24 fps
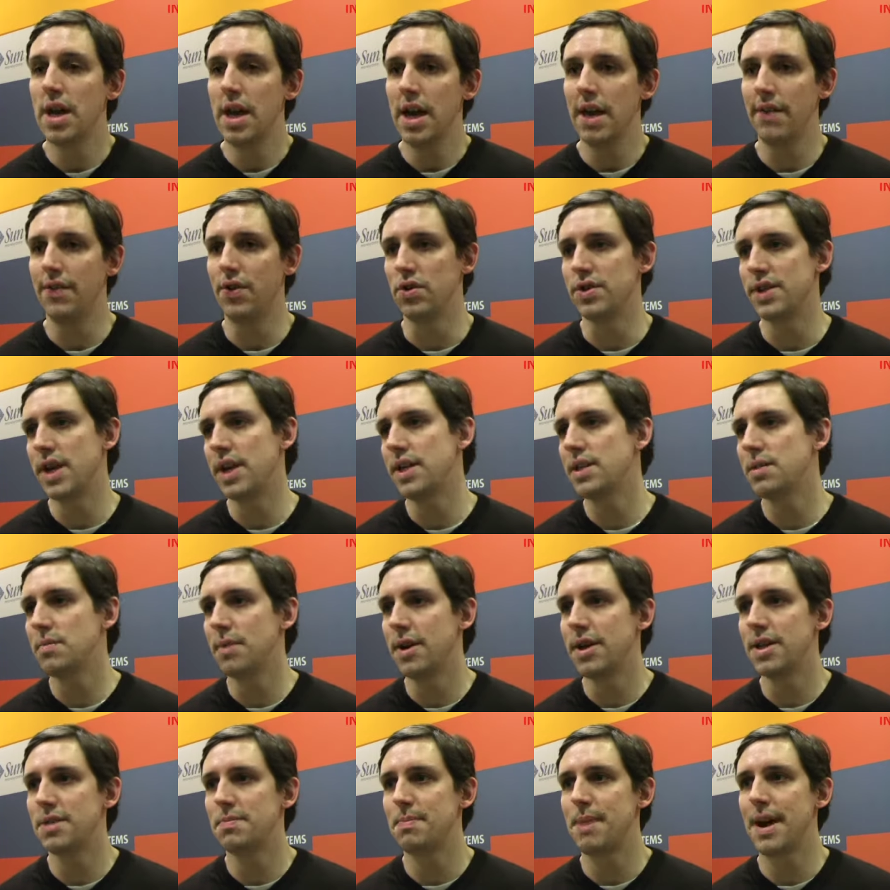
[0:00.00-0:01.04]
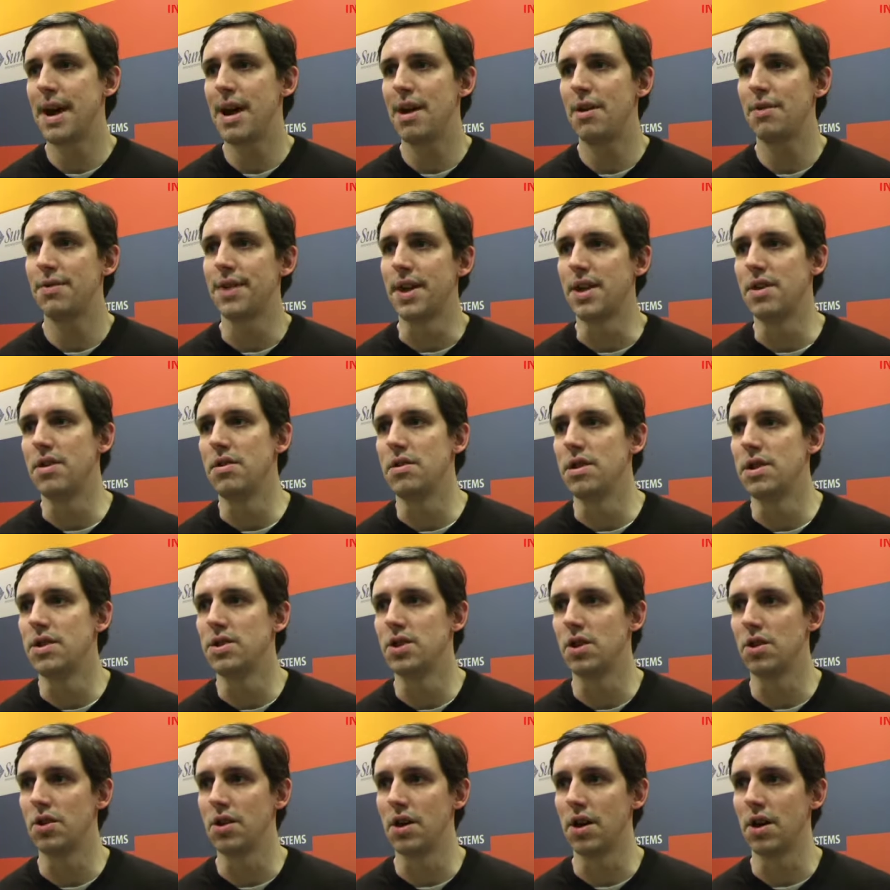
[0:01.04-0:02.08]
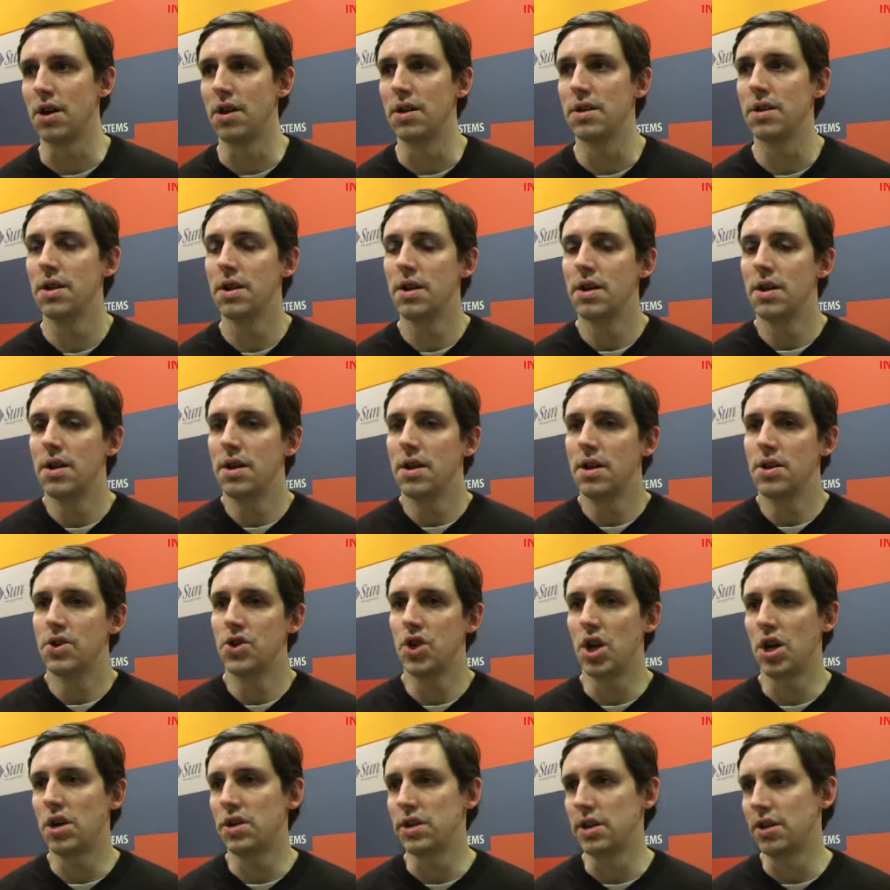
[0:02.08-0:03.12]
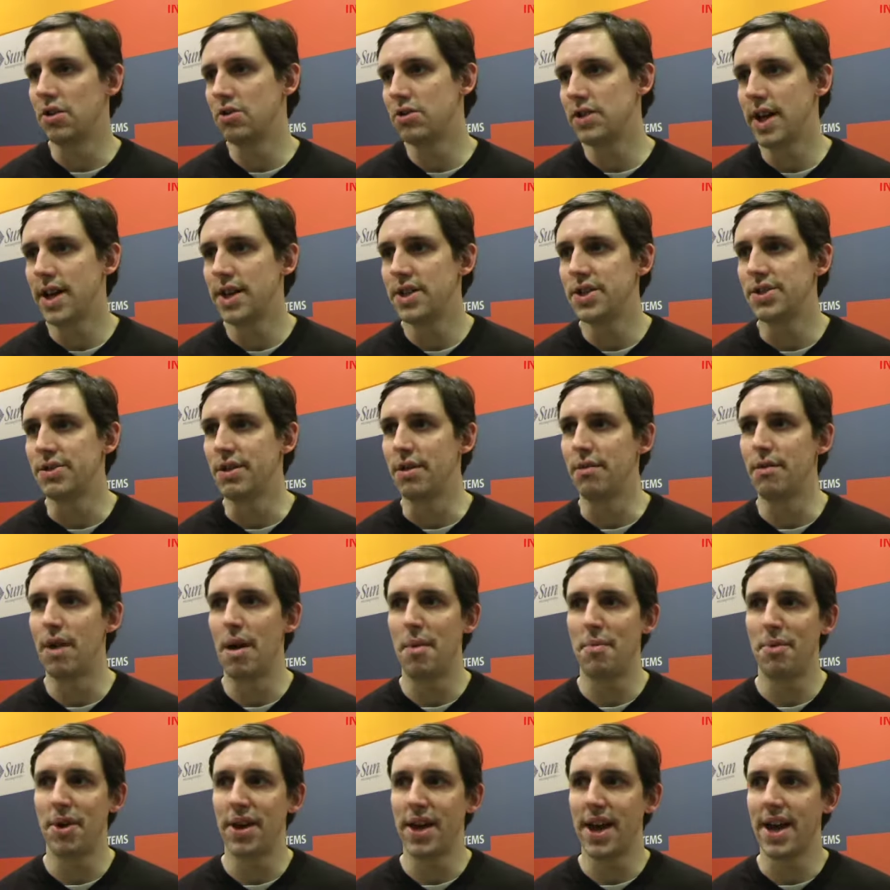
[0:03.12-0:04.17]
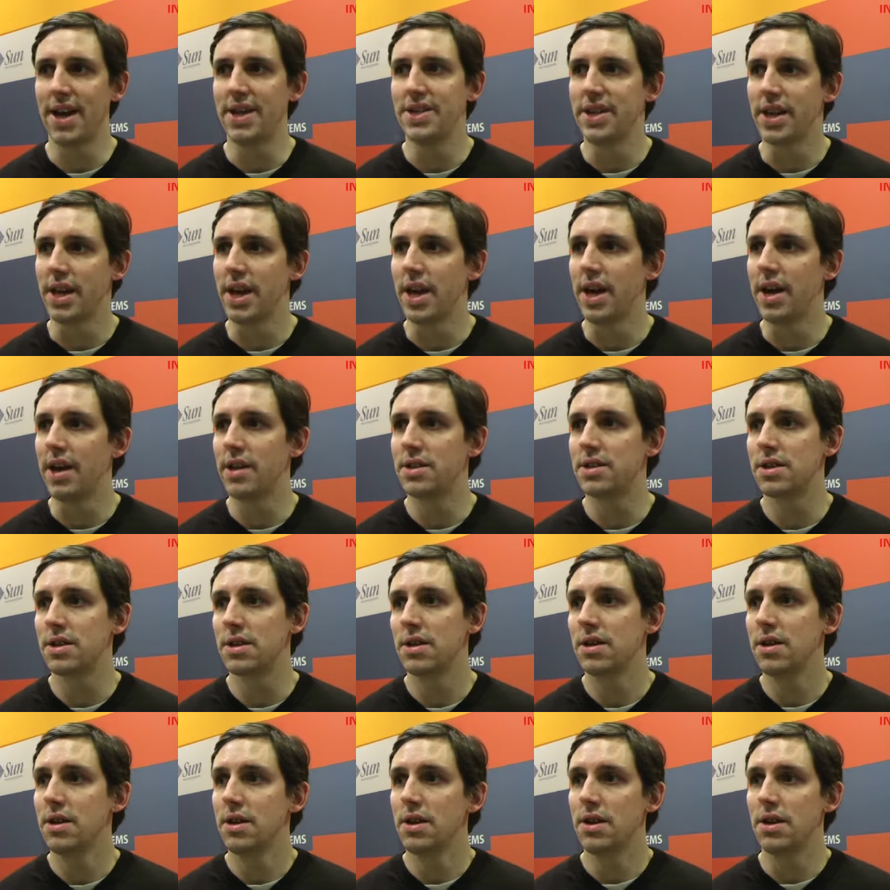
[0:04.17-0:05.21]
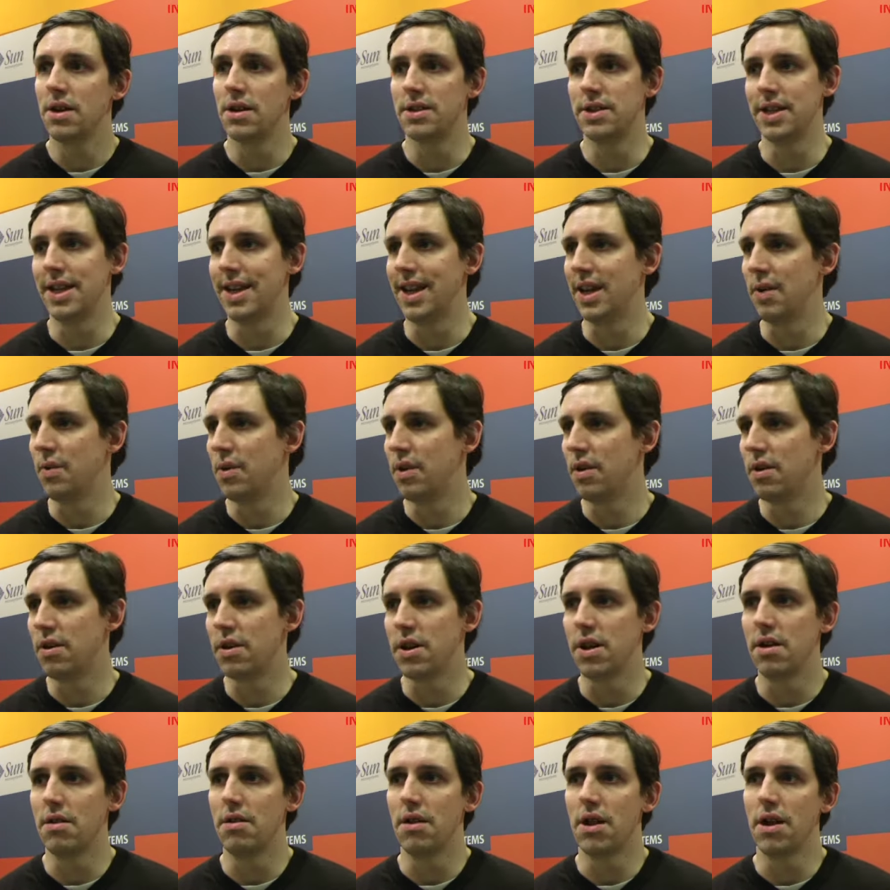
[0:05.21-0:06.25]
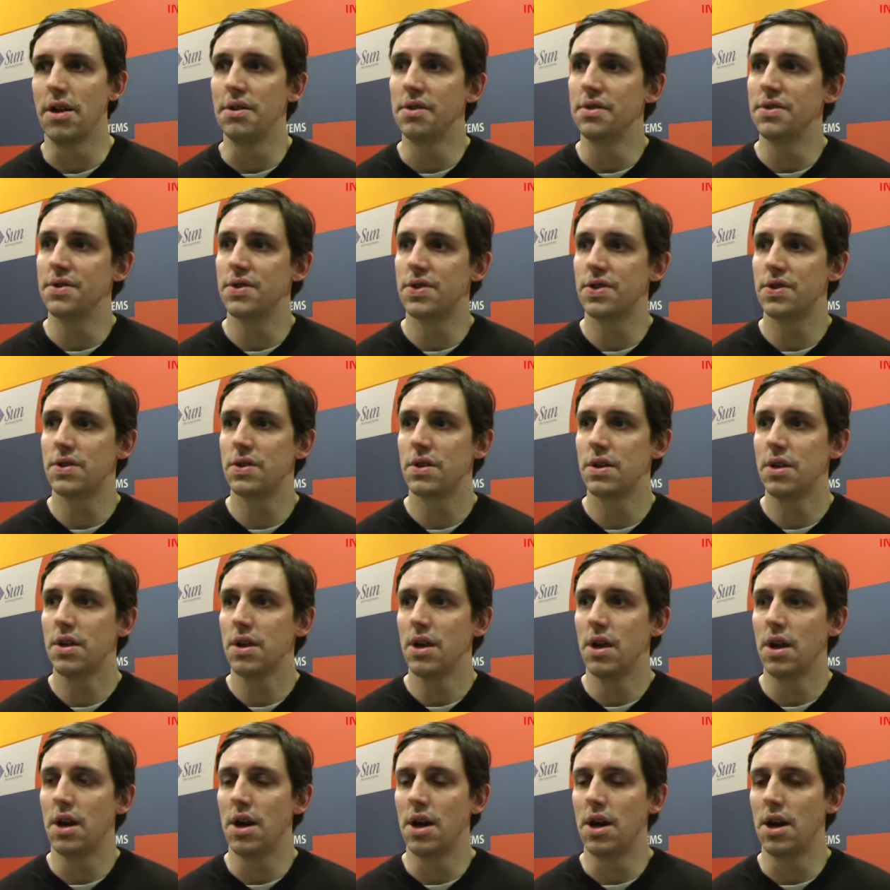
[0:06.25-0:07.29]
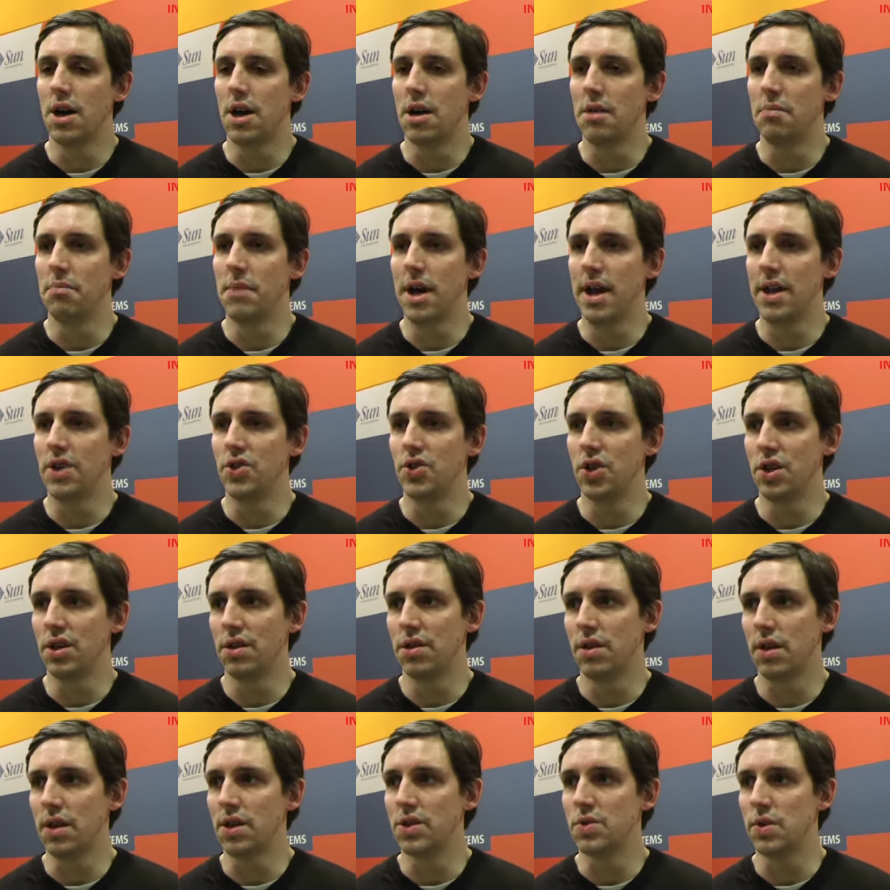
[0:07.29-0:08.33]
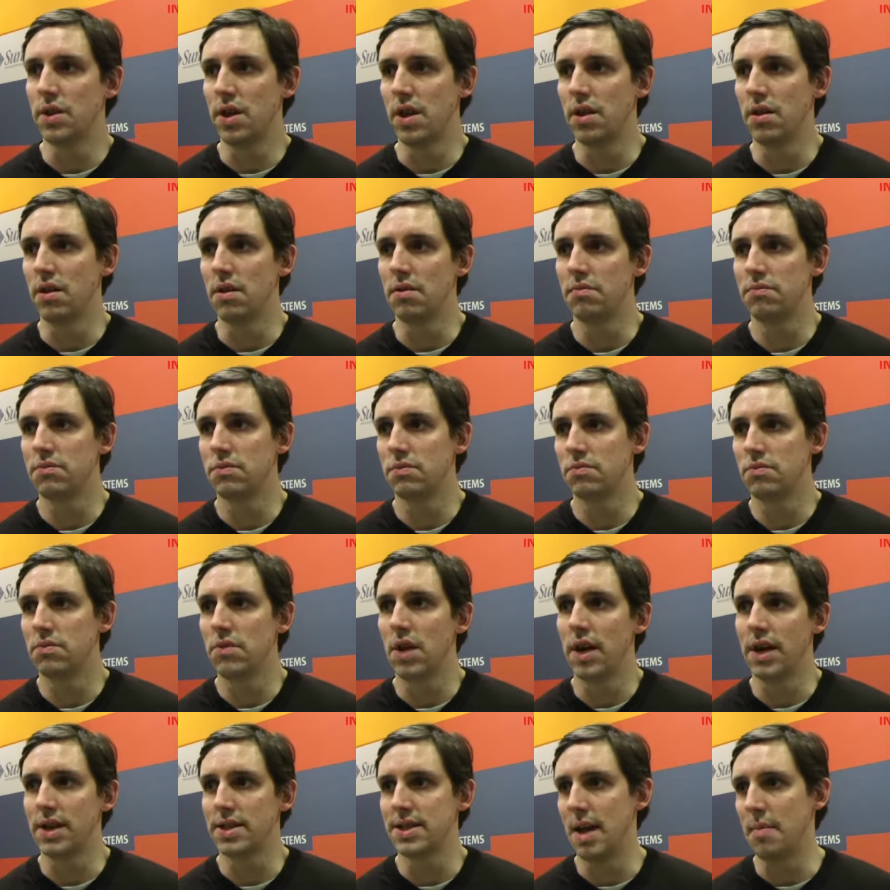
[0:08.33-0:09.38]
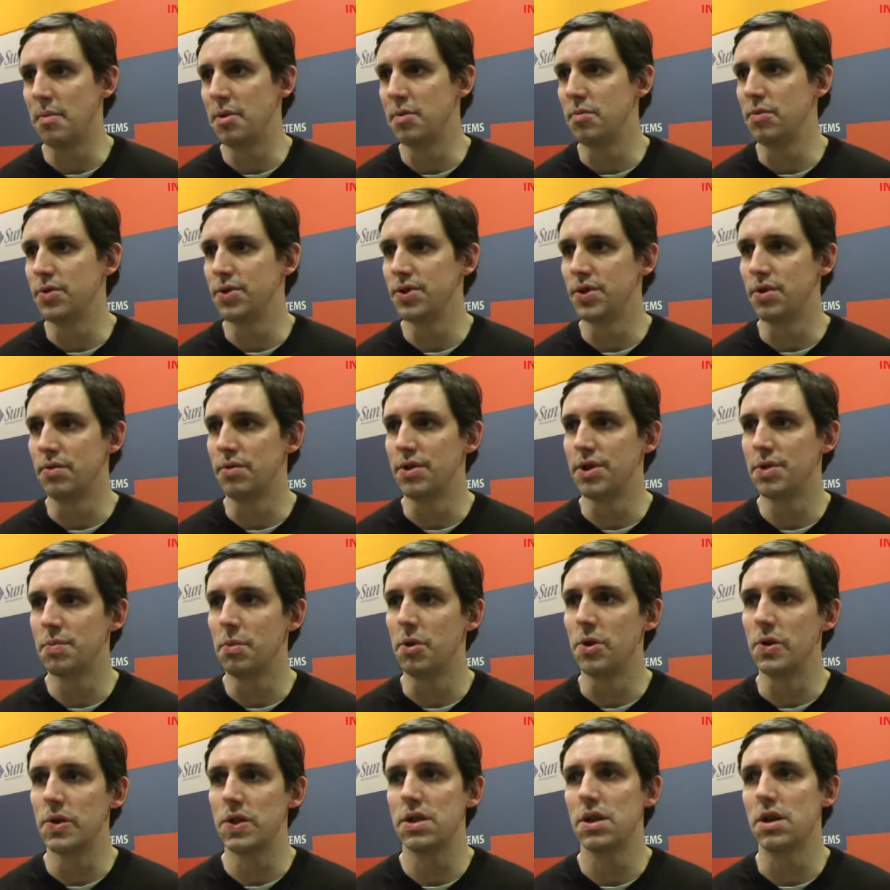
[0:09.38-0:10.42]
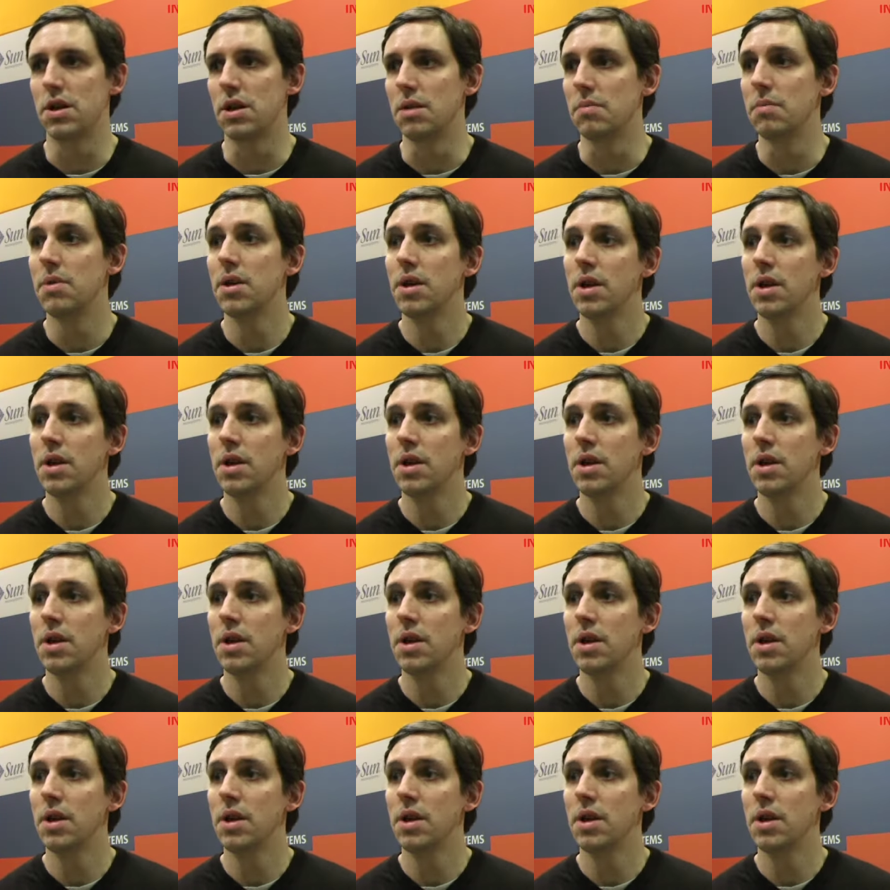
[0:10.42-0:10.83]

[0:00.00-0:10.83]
If you're database bound, then you need to look at sharding your data, at replicating it, dealing with I/O loads, and managing things within the acceptable sort of response time.